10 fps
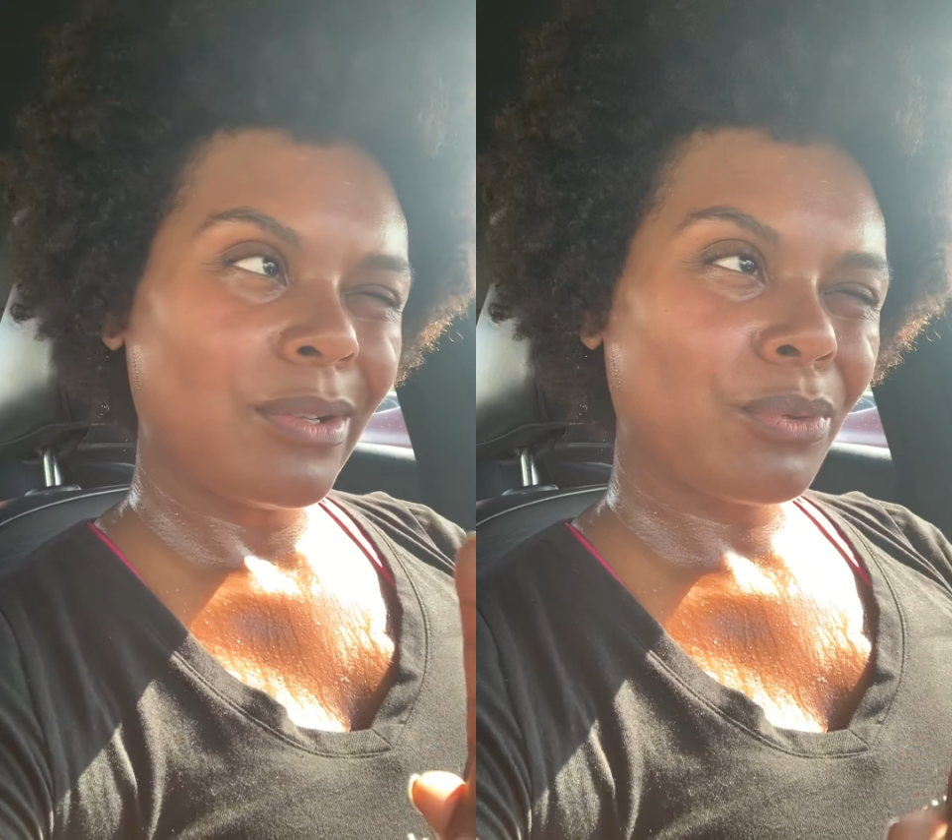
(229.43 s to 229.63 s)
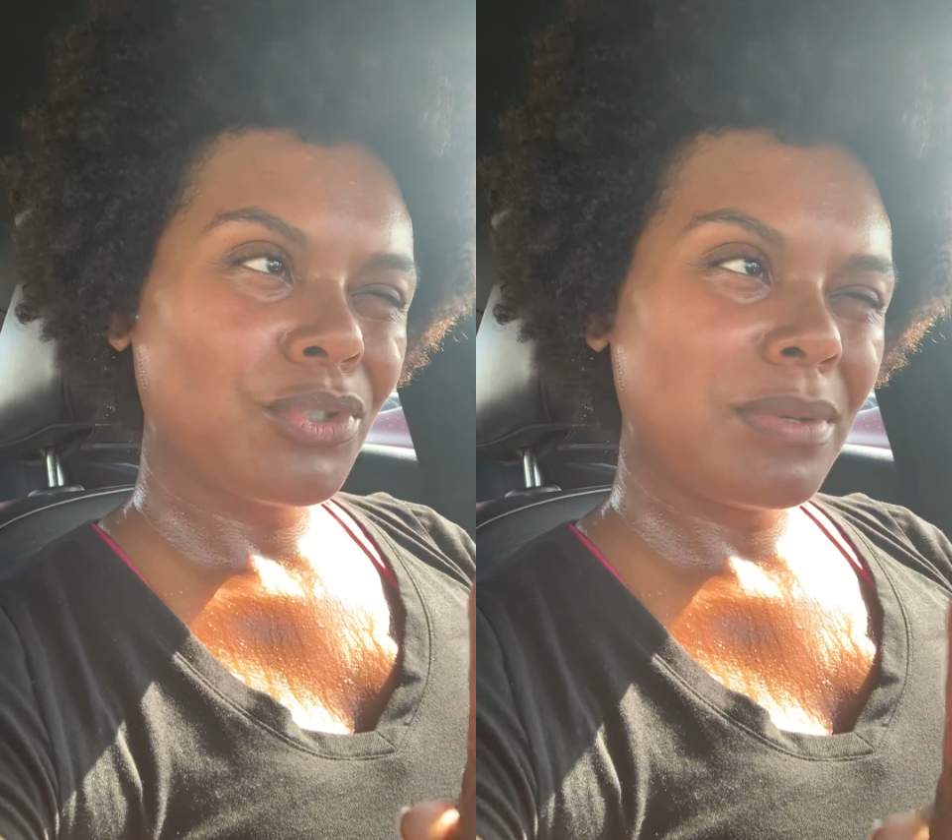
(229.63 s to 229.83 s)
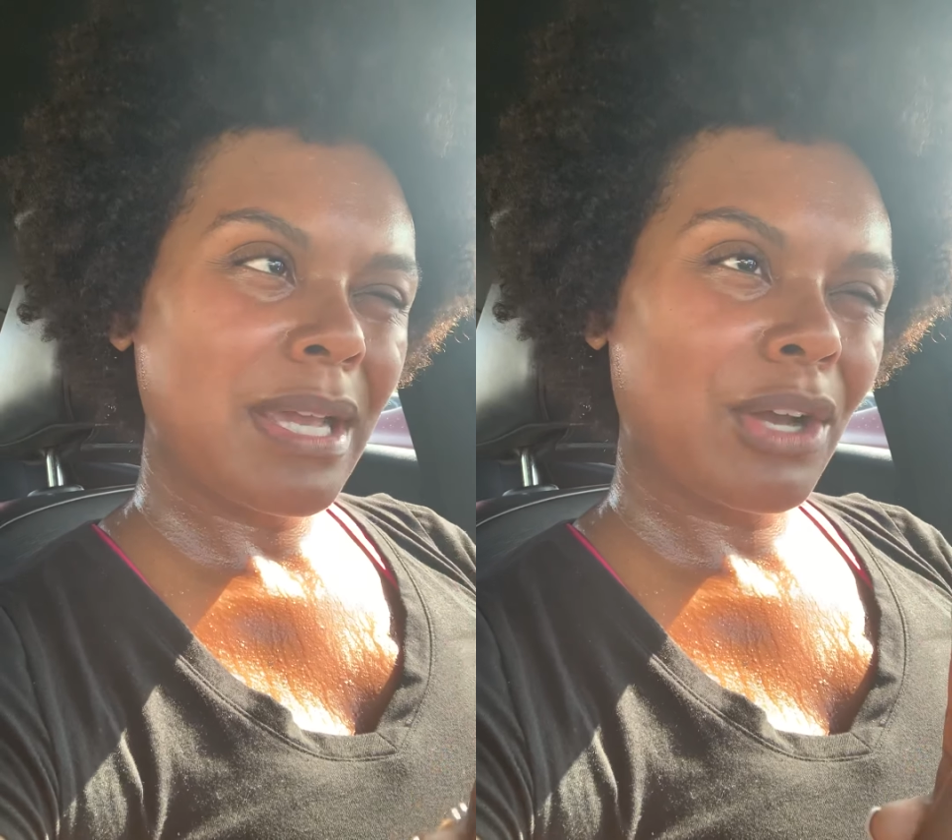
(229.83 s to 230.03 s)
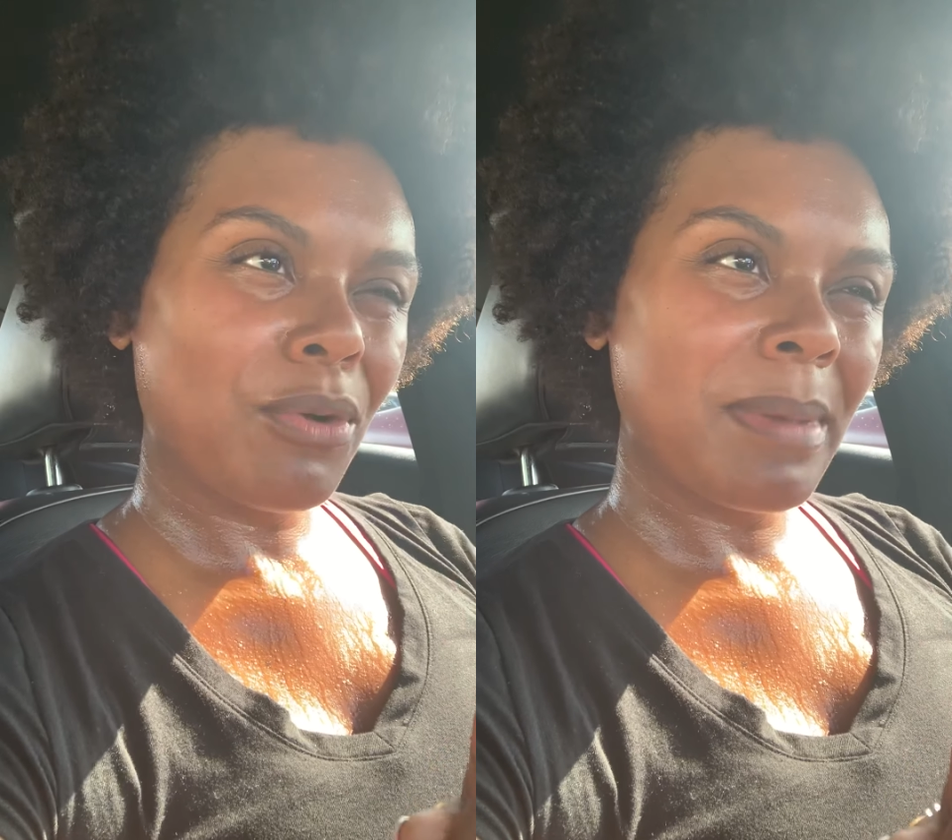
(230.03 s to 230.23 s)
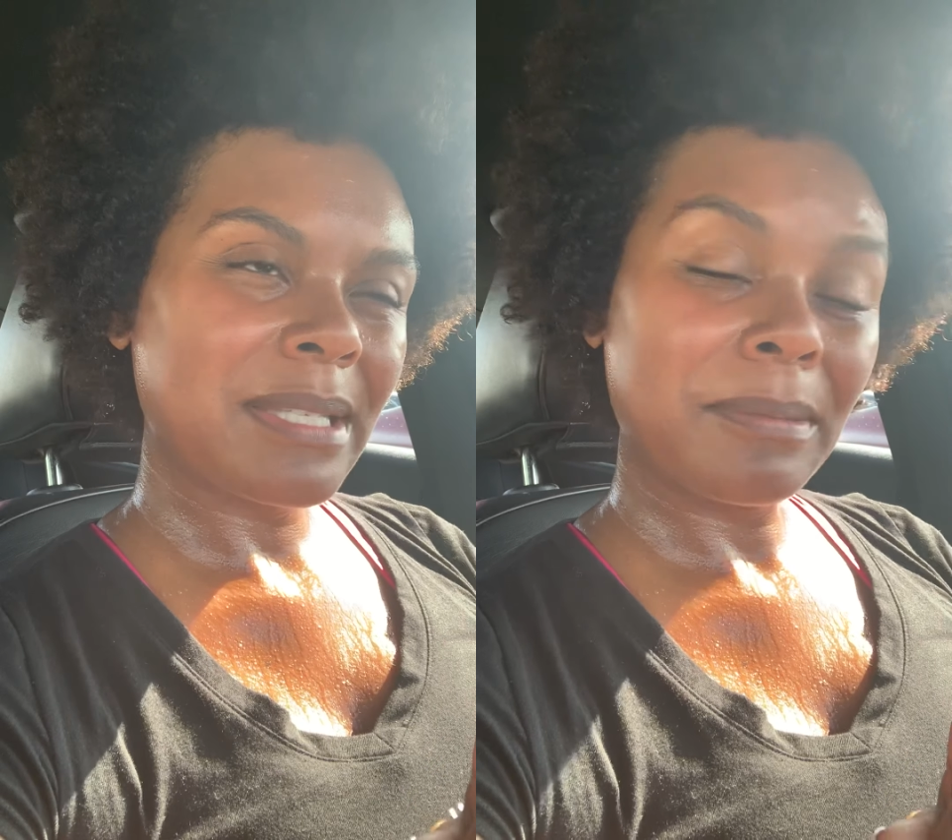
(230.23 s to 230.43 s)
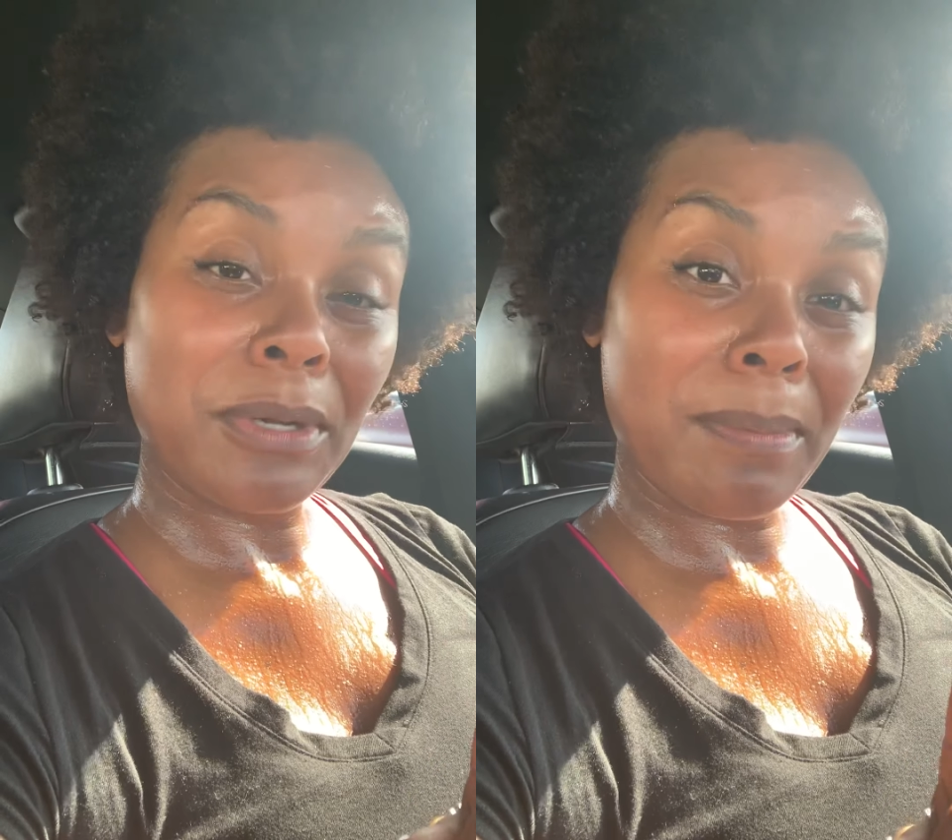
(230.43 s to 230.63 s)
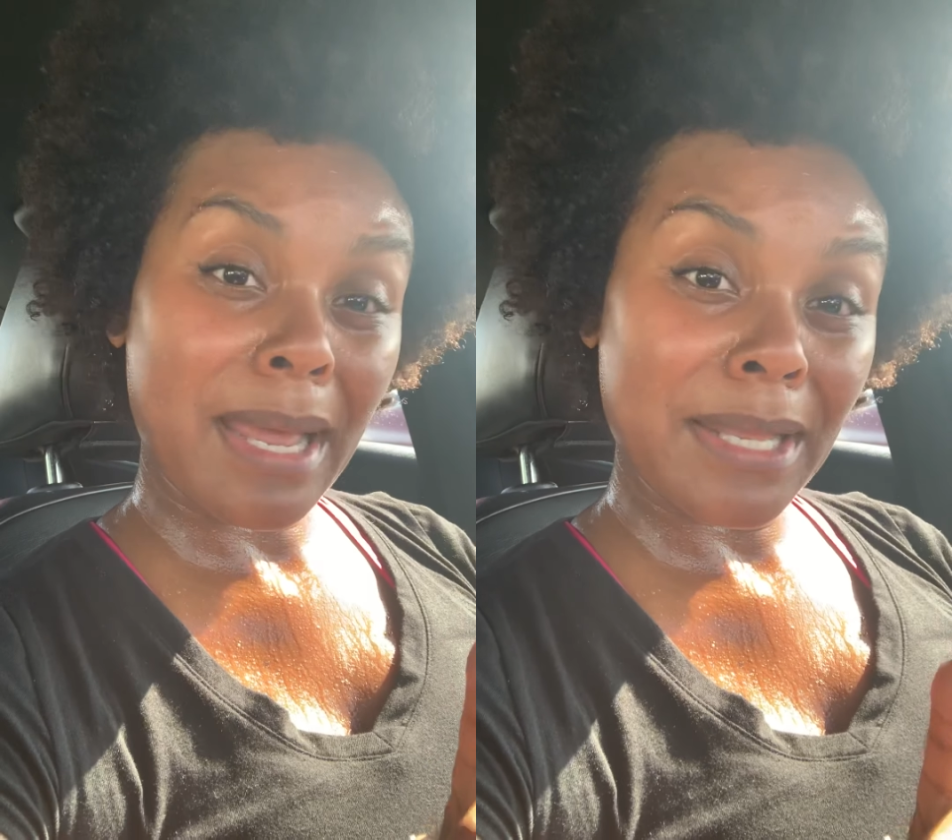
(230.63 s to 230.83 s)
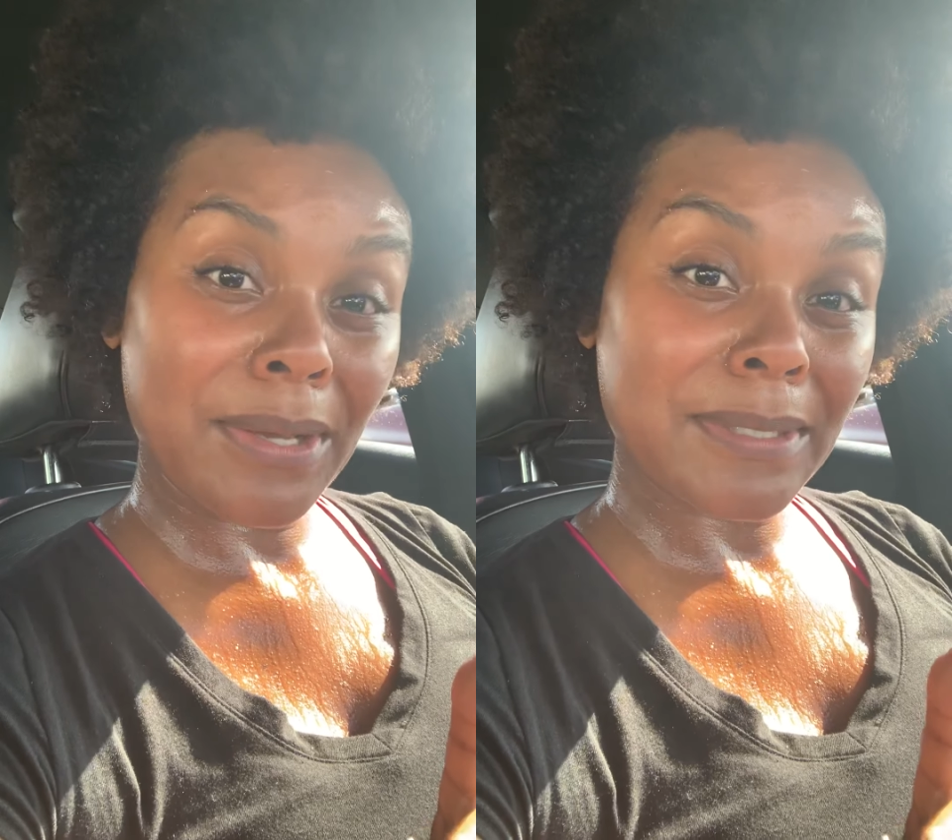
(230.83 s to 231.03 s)
don't you dare go messing with
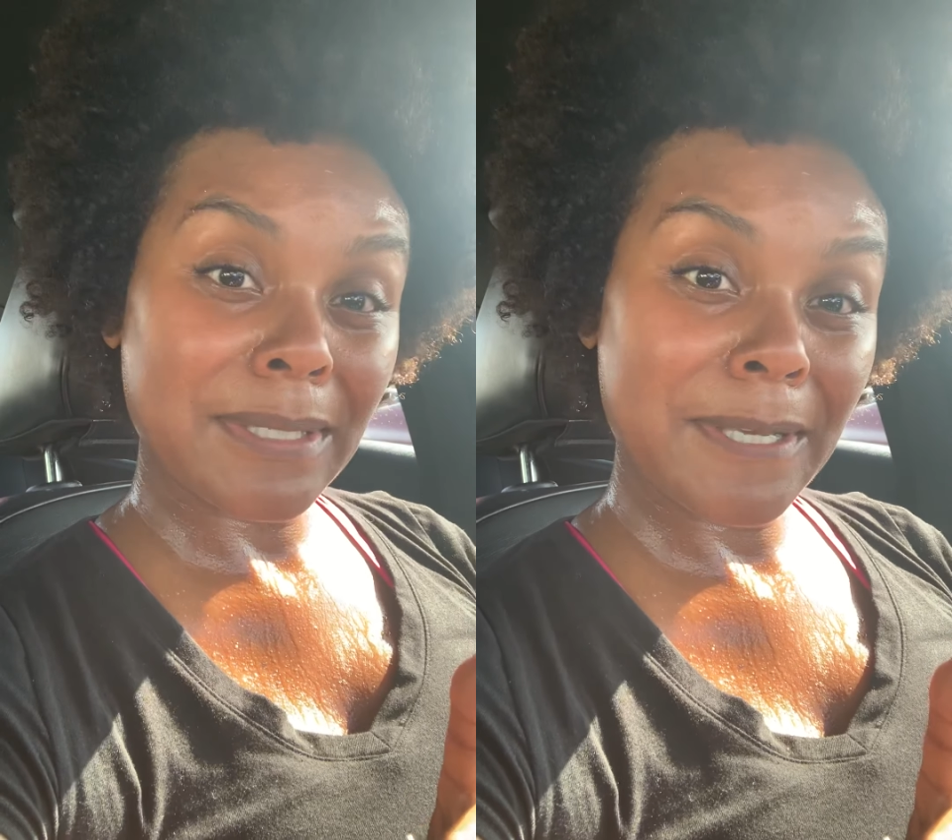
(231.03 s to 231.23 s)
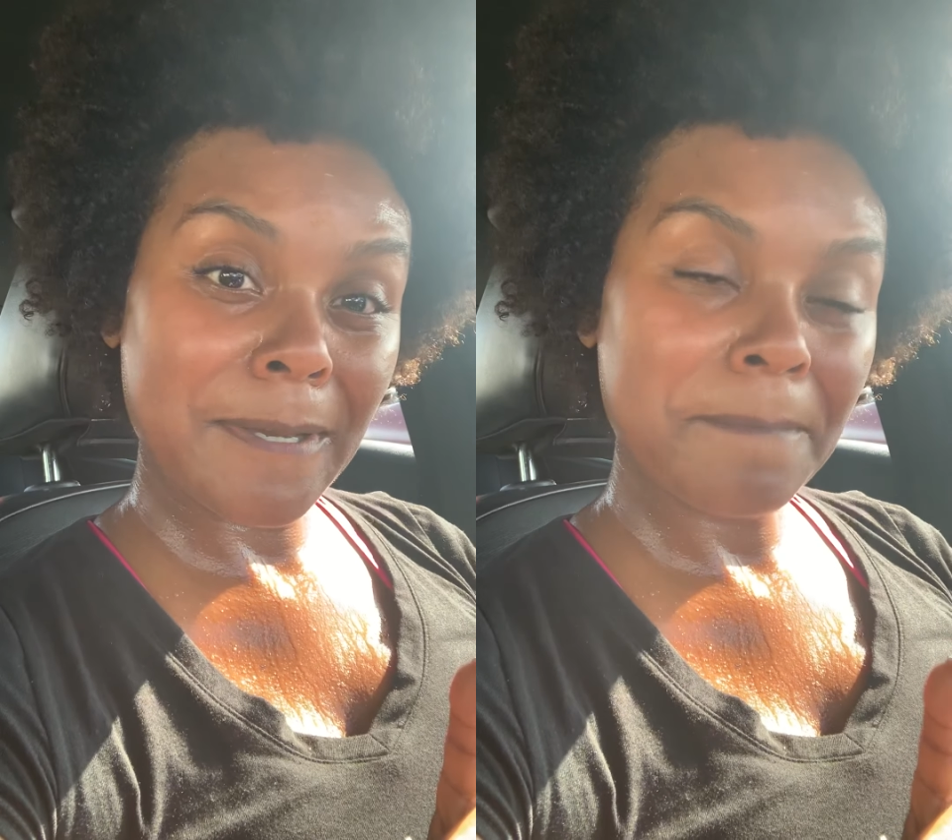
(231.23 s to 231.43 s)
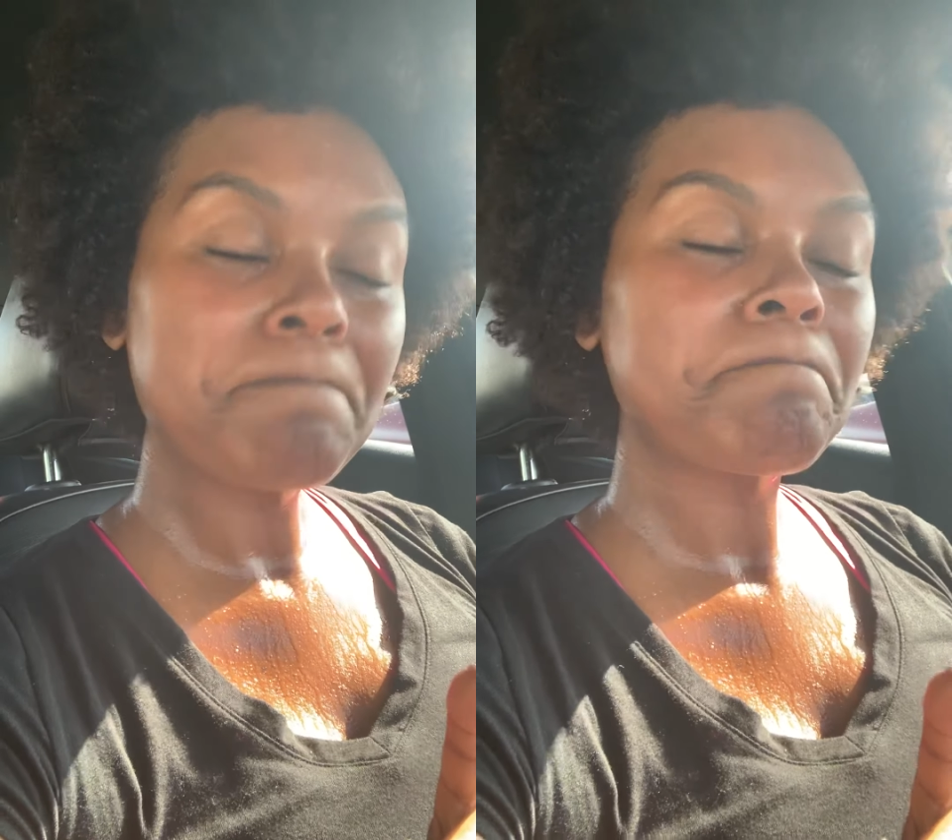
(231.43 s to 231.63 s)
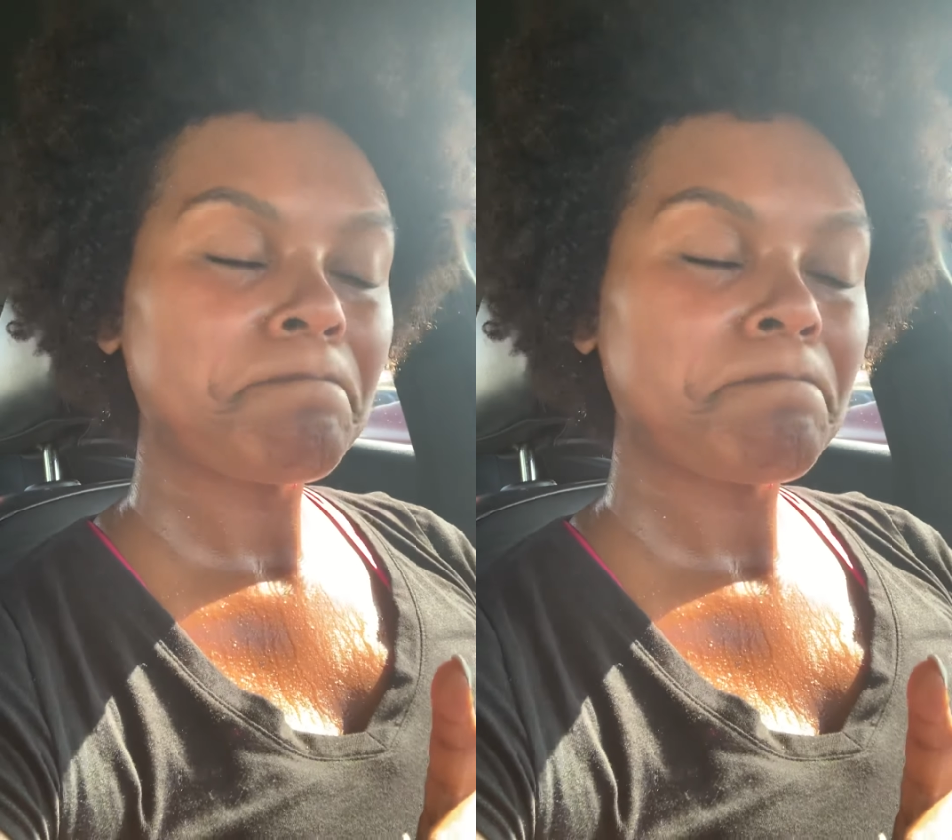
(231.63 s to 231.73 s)
nobody else's him.